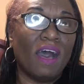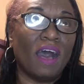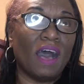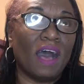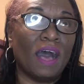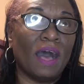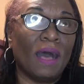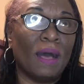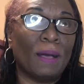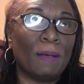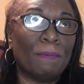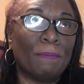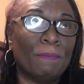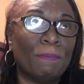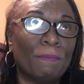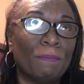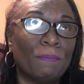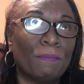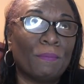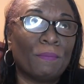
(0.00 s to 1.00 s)
Um,
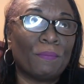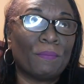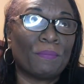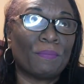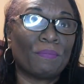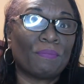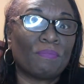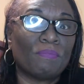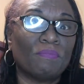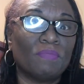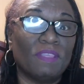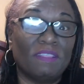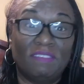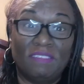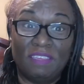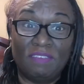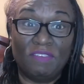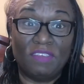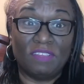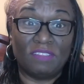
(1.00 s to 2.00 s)
the
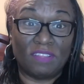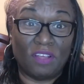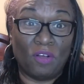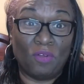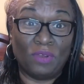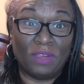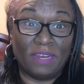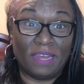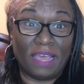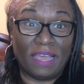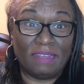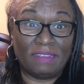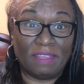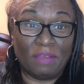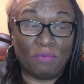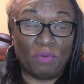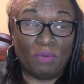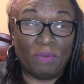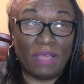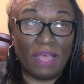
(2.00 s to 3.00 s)
TV is the only light
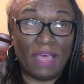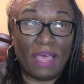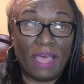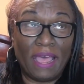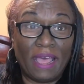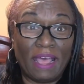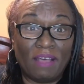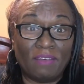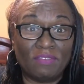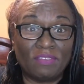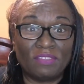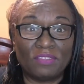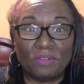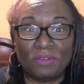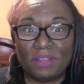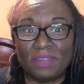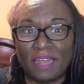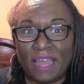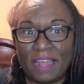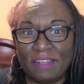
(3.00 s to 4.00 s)
that we have. So
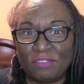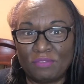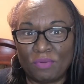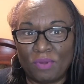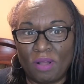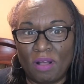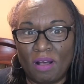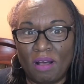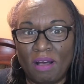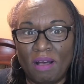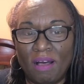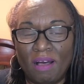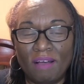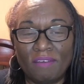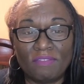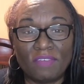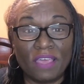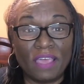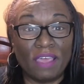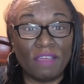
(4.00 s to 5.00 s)
the lights were
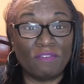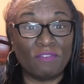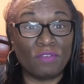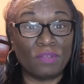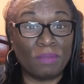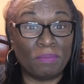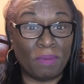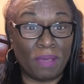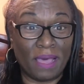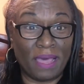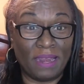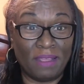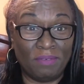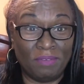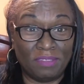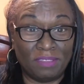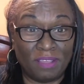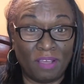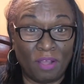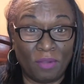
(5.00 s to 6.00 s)
off. Everybody
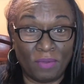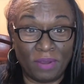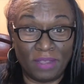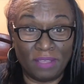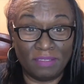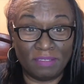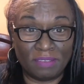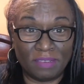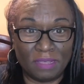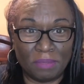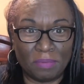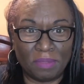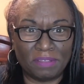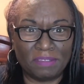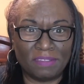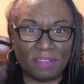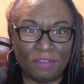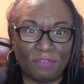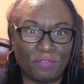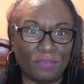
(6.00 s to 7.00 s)
was already asleep
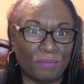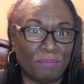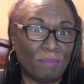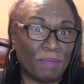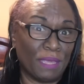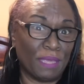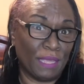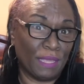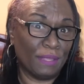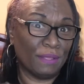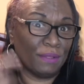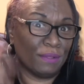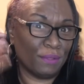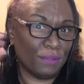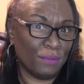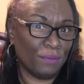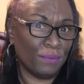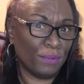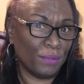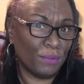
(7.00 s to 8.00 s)
except for me.
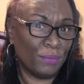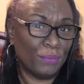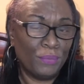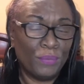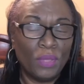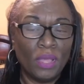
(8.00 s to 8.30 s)
Cuckoo.